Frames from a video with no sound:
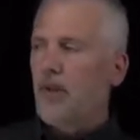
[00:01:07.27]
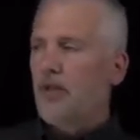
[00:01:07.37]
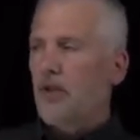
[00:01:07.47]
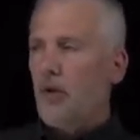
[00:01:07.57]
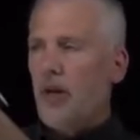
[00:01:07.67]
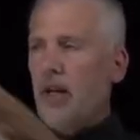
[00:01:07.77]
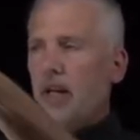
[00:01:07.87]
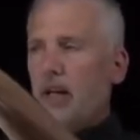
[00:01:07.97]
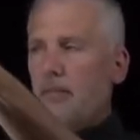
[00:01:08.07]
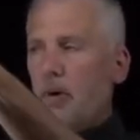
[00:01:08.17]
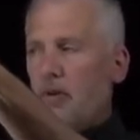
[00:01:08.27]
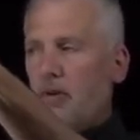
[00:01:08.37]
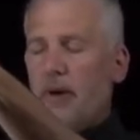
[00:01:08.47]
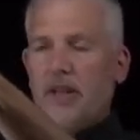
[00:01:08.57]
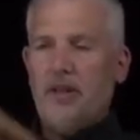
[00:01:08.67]
So in both
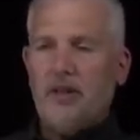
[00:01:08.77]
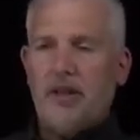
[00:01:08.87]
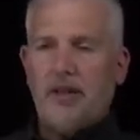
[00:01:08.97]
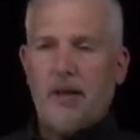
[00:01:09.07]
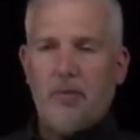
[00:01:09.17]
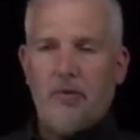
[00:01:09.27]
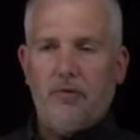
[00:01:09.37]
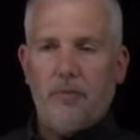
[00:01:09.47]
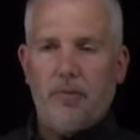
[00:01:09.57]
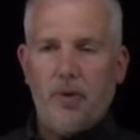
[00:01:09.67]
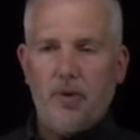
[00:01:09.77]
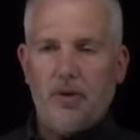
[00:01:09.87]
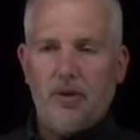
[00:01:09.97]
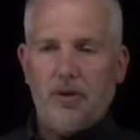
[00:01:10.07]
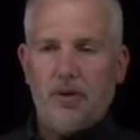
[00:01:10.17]
directions, as I move from
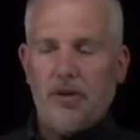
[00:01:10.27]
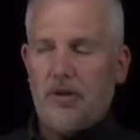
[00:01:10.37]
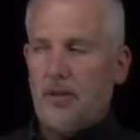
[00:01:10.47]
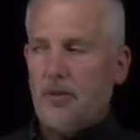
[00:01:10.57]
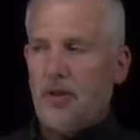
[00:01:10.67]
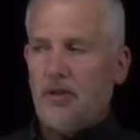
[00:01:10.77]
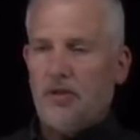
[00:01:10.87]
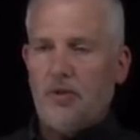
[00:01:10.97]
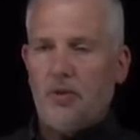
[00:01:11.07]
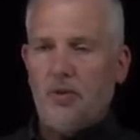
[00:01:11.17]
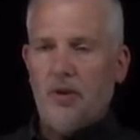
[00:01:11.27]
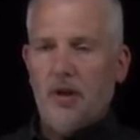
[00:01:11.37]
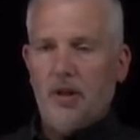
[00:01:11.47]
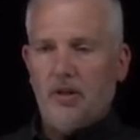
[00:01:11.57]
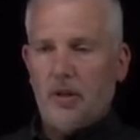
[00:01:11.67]
pure uh, substance to
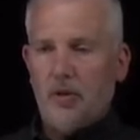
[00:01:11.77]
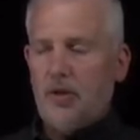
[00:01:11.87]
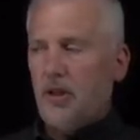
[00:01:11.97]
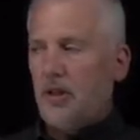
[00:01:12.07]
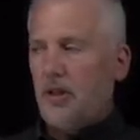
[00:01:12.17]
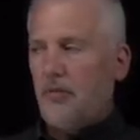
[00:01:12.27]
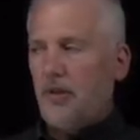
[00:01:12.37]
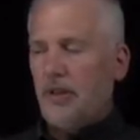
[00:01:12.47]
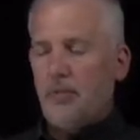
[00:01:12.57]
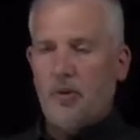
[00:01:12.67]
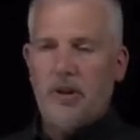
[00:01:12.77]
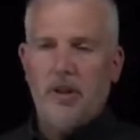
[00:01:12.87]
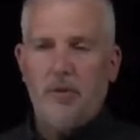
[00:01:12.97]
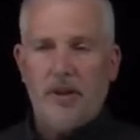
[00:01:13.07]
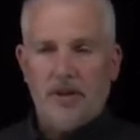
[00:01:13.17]
solution, the freezing point
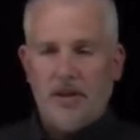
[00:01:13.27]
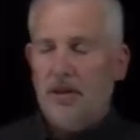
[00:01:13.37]
decreases.